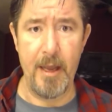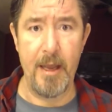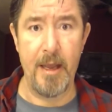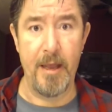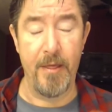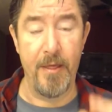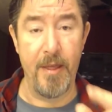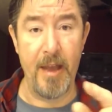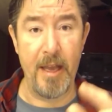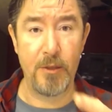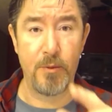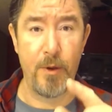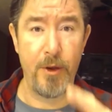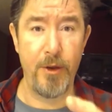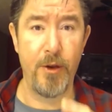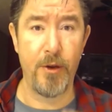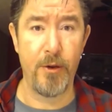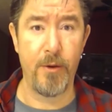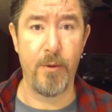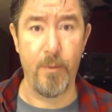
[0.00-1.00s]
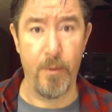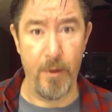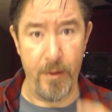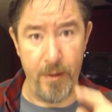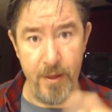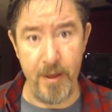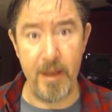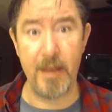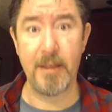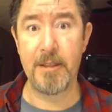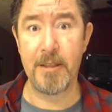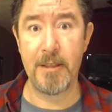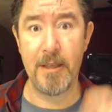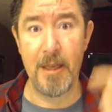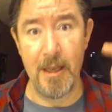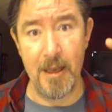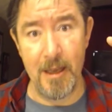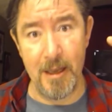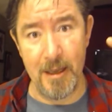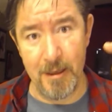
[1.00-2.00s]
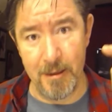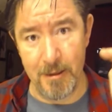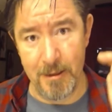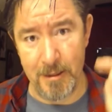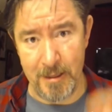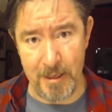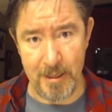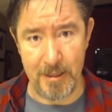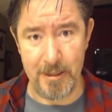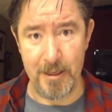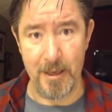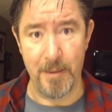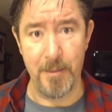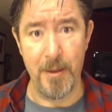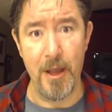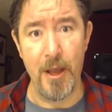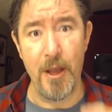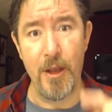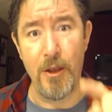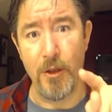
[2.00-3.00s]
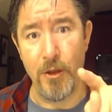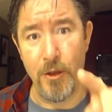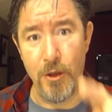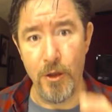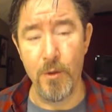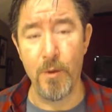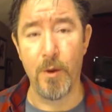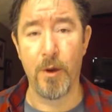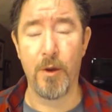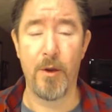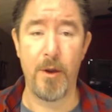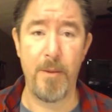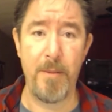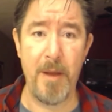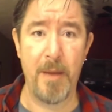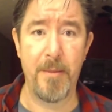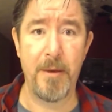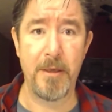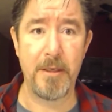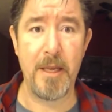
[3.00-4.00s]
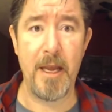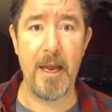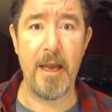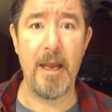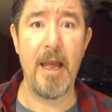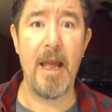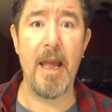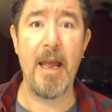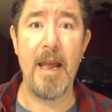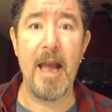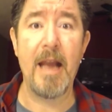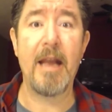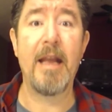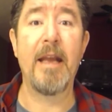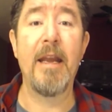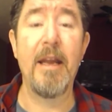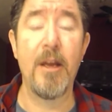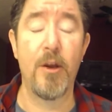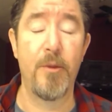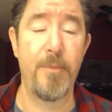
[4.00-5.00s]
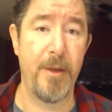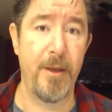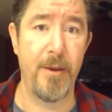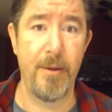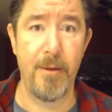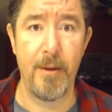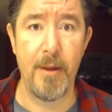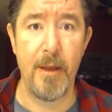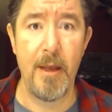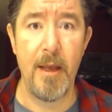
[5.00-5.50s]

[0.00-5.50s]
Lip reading: And that's where with this system, you are going to be able to say, hey, I can help you,